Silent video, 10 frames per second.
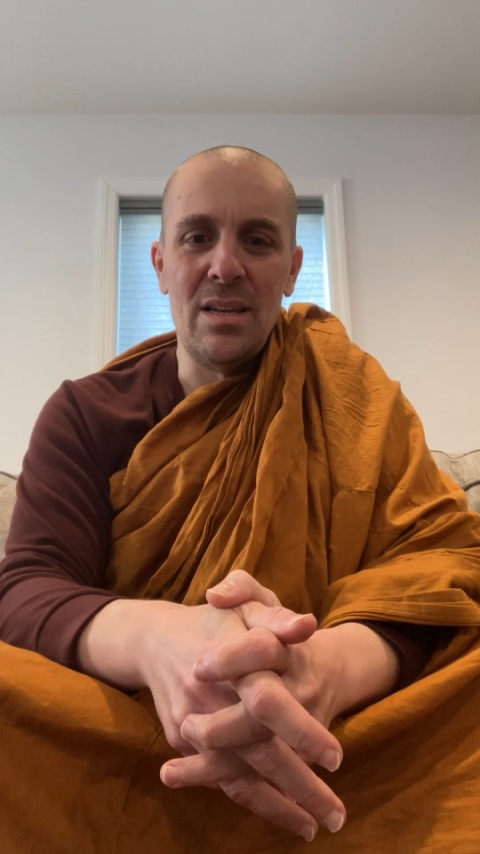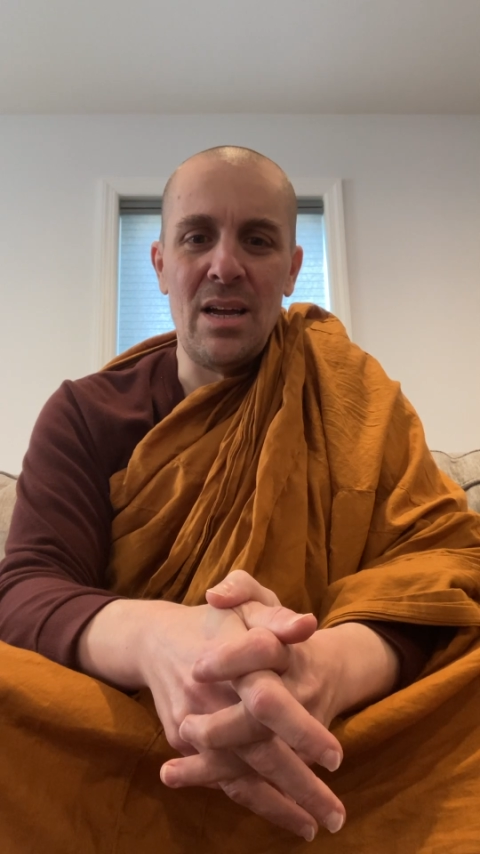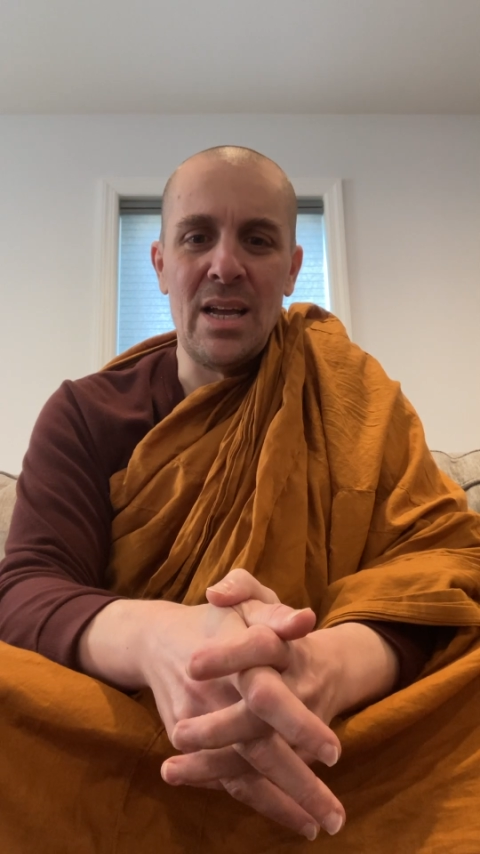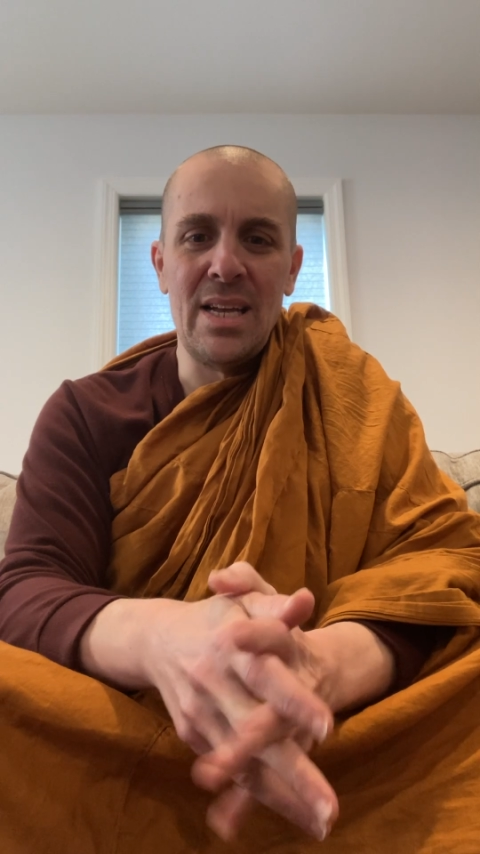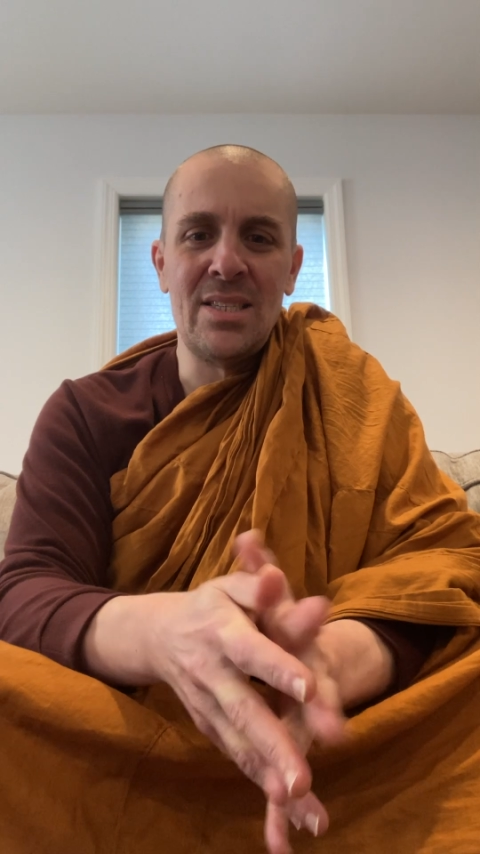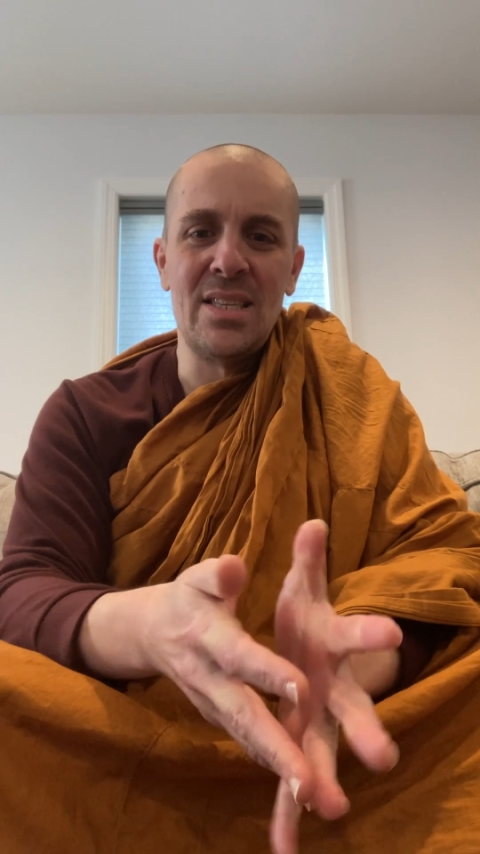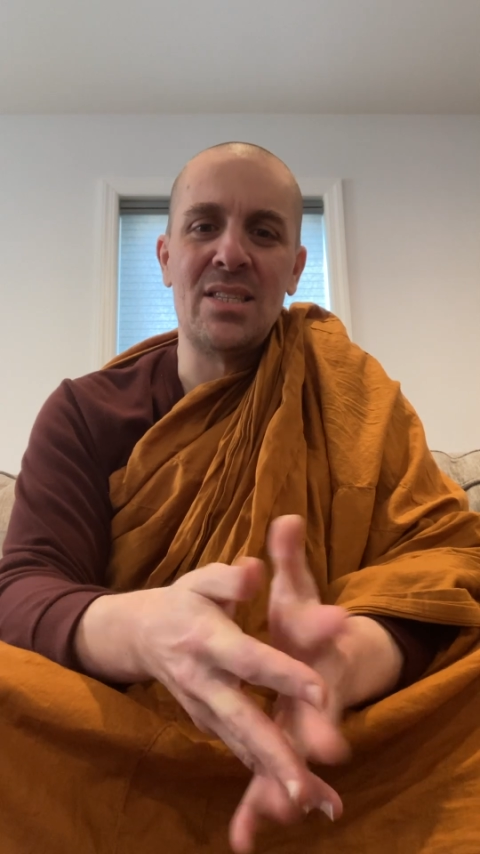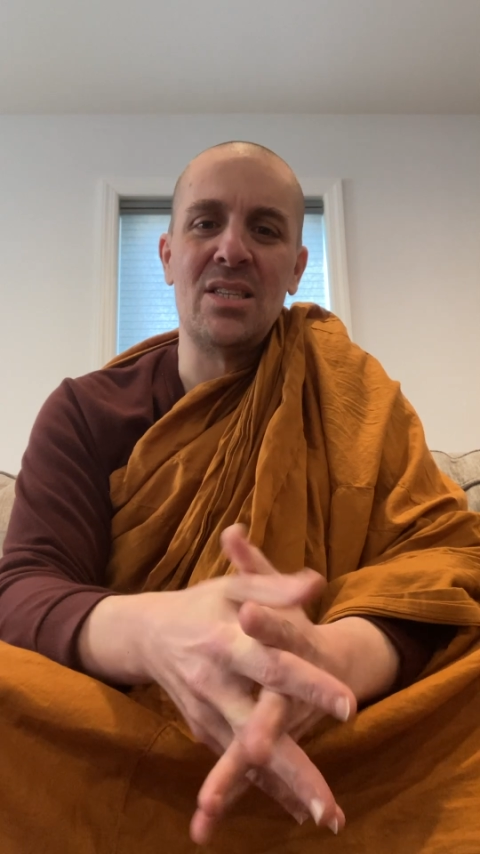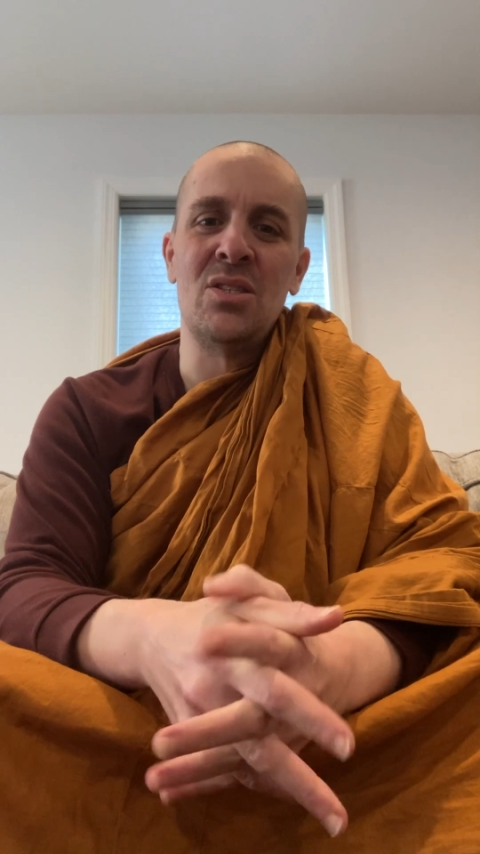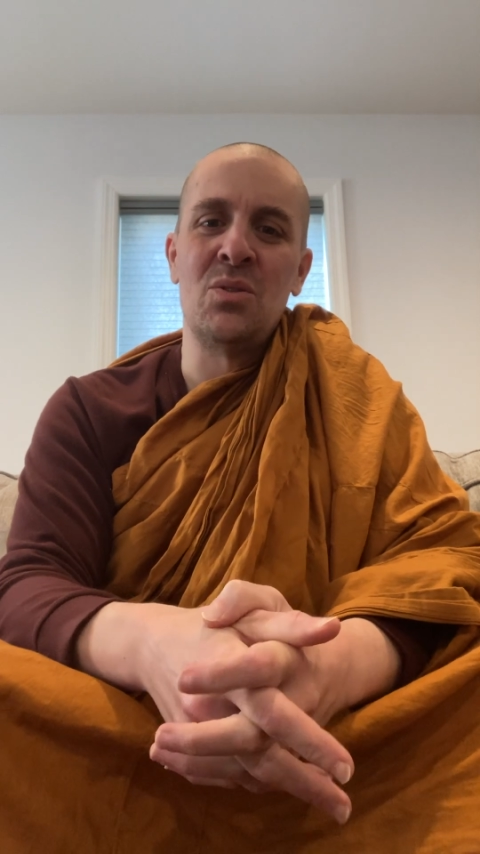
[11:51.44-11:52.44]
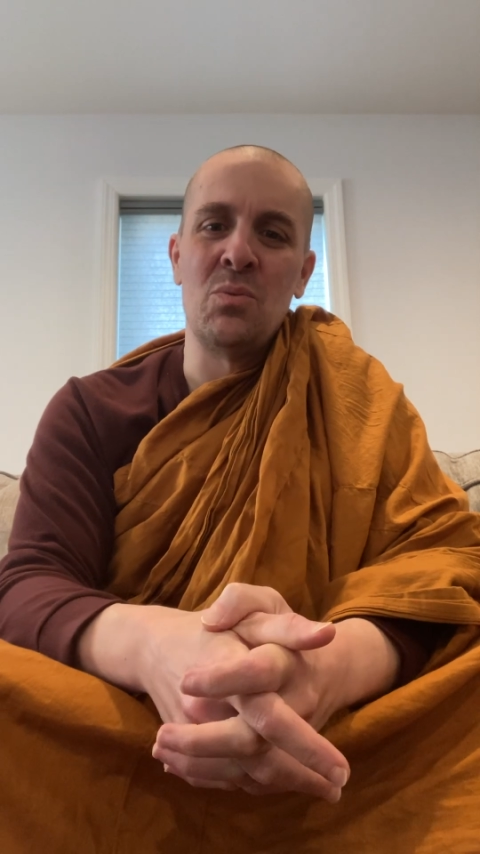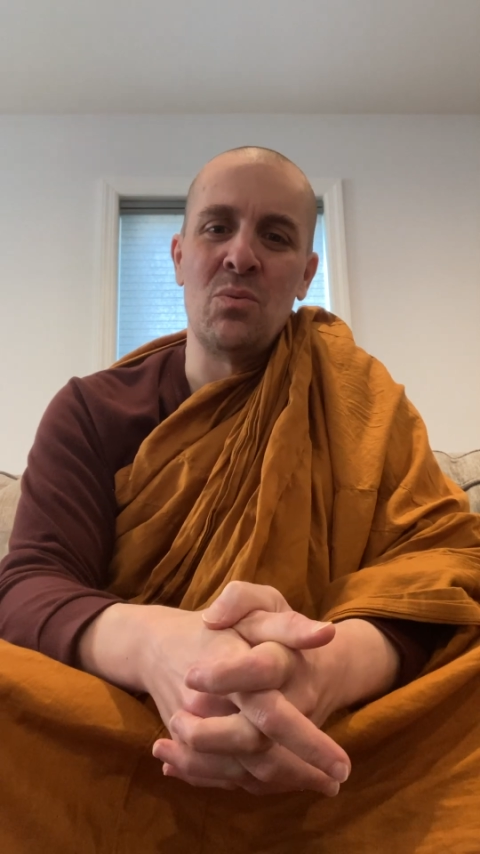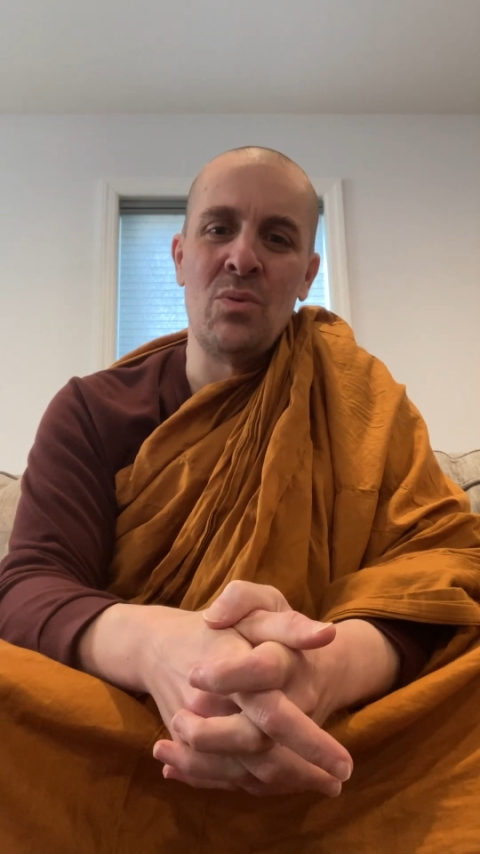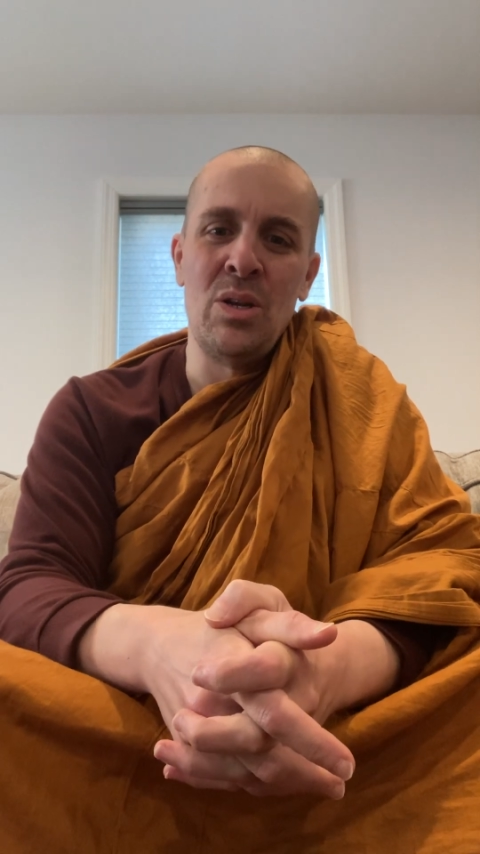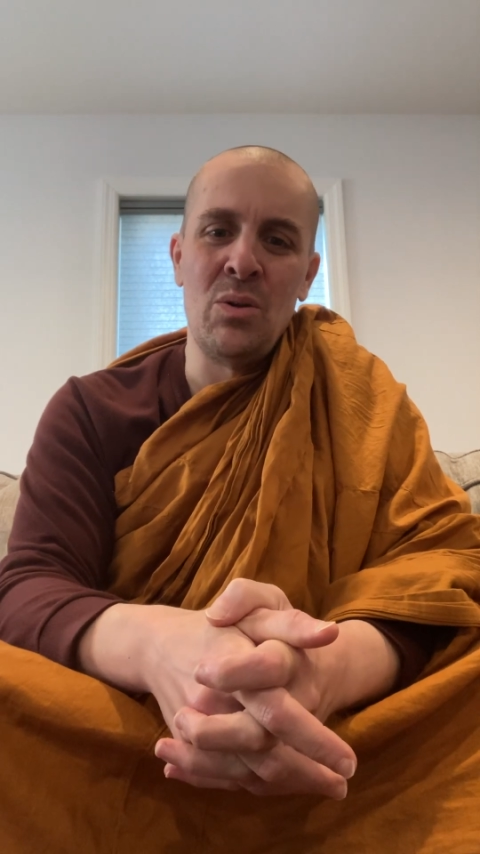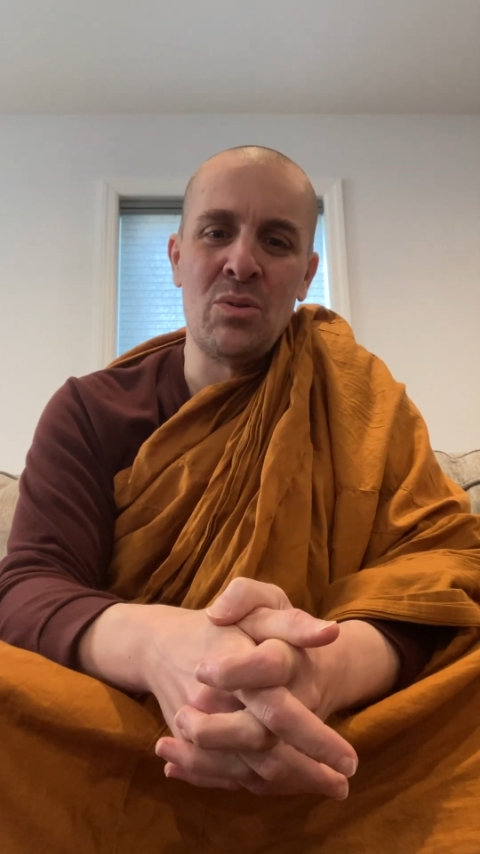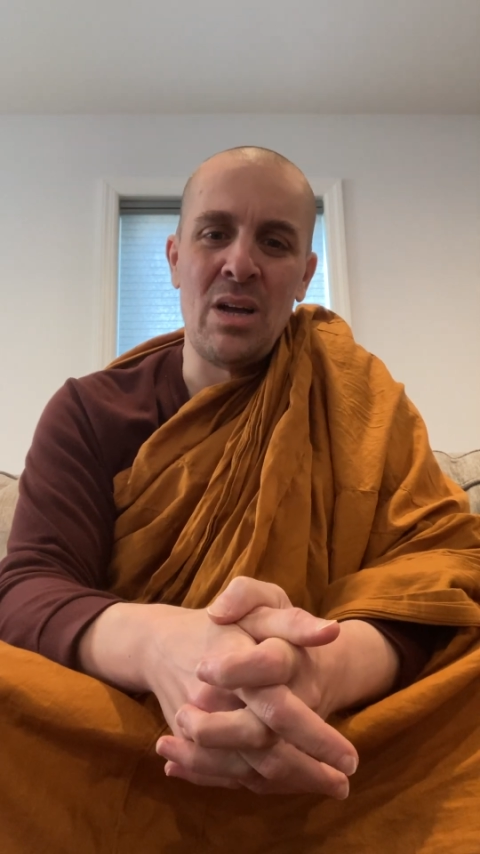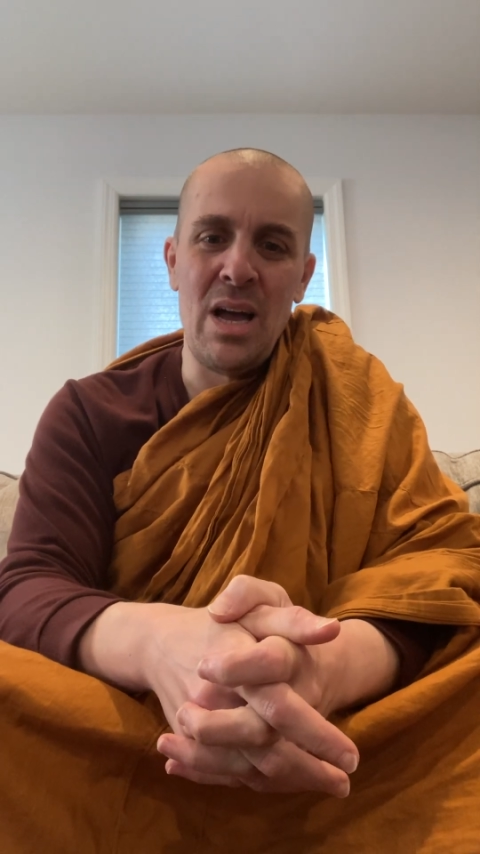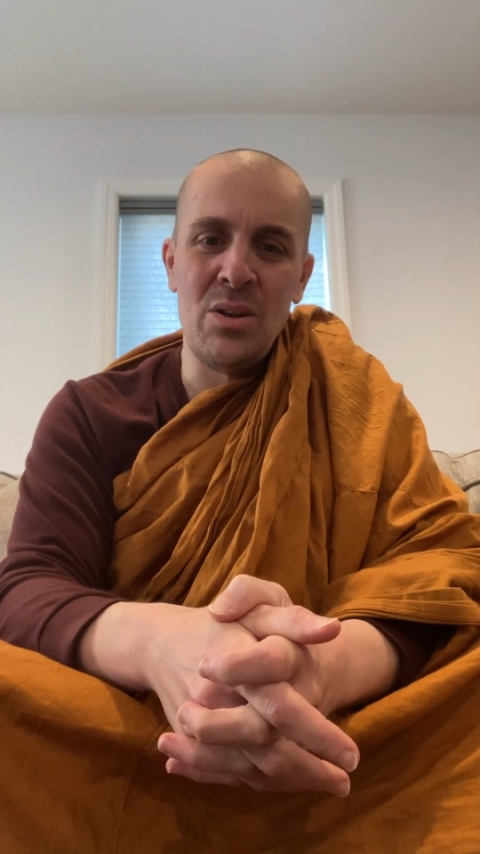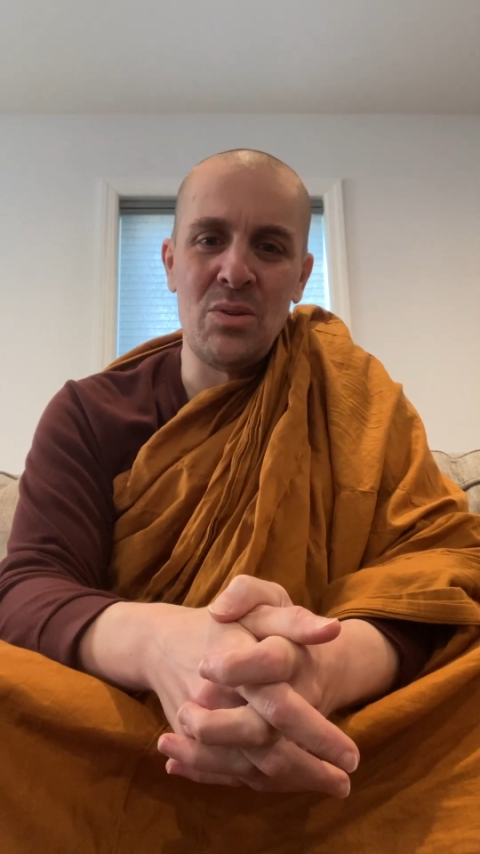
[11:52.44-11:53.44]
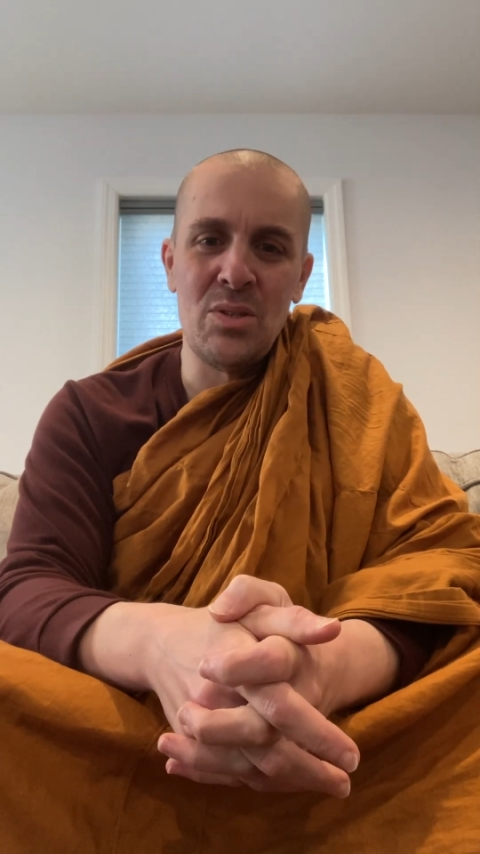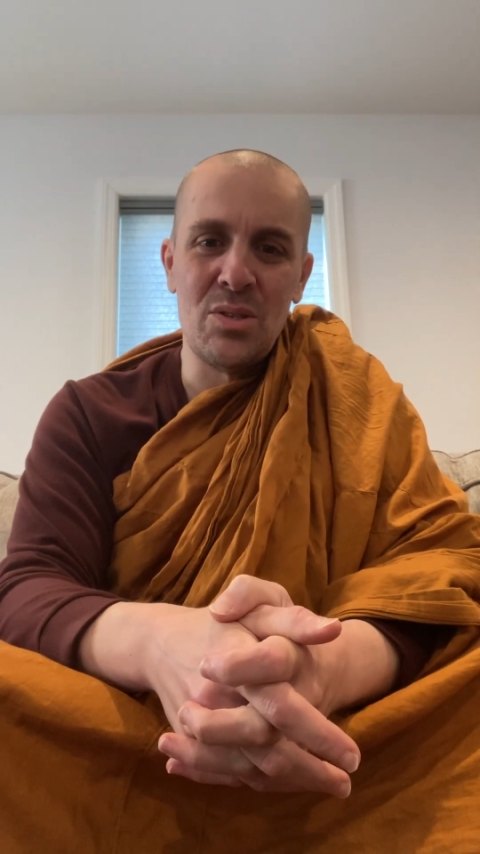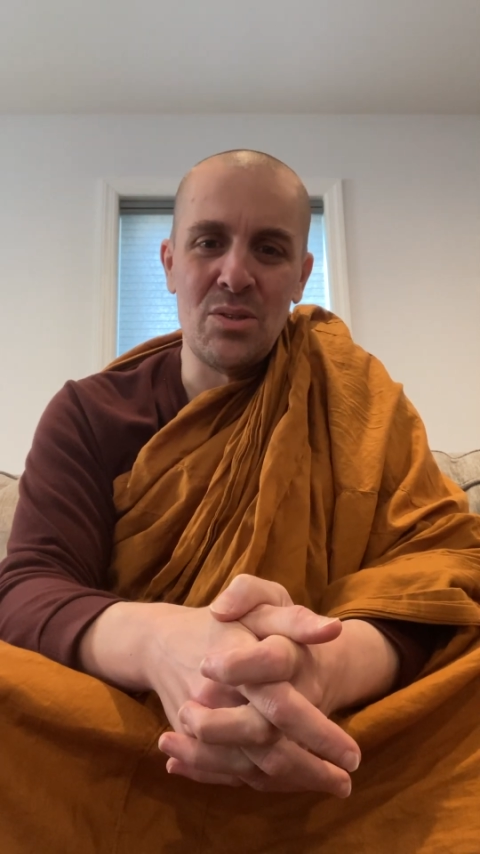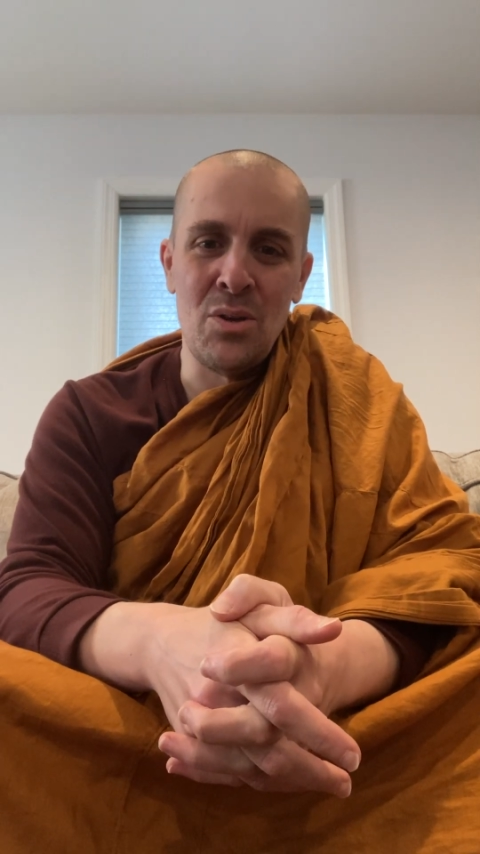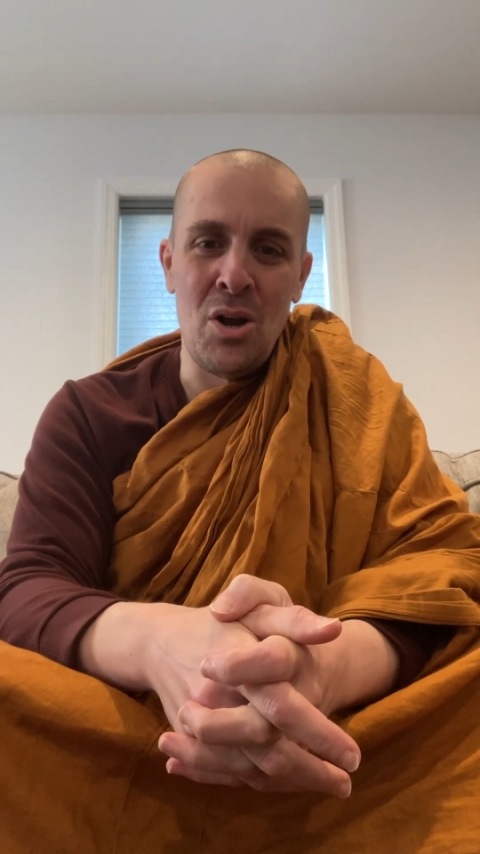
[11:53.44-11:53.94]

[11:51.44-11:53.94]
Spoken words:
I guess this is, titles